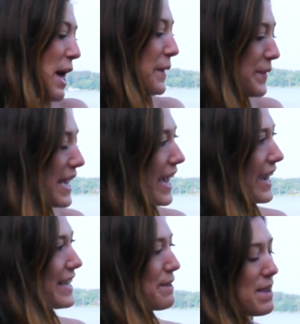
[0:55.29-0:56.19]
we
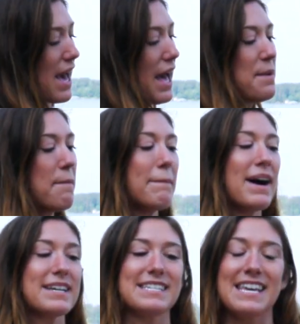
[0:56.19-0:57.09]
are going to be
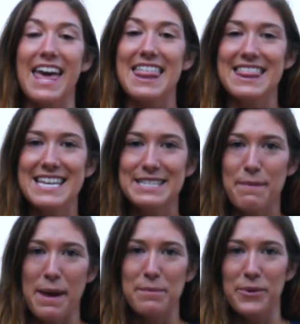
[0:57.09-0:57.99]
unboxing this
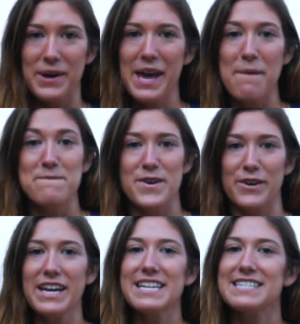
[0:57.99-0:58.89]
bad boy. I'm
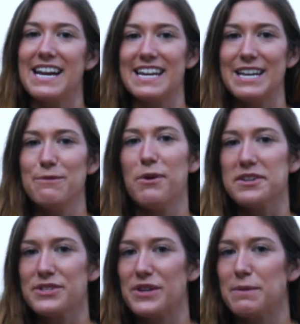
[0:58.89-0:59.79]
very excited. We're
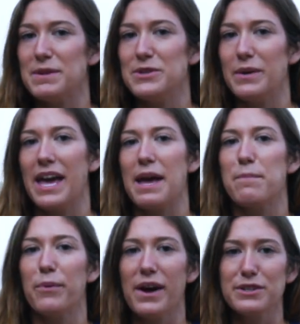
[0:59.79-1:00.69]
also going to be doing a
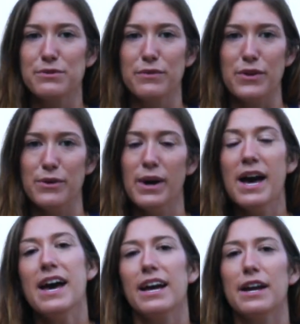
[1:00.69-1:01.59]
product review,
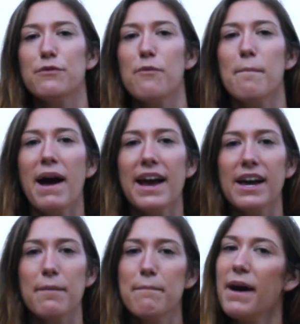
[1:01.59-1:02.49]
kind of
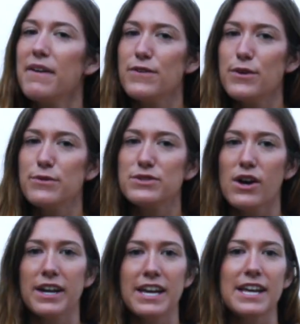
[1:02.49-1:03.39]
my views
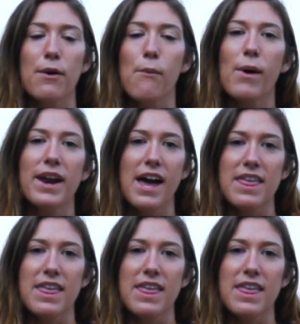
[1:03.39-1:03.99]
on it, what I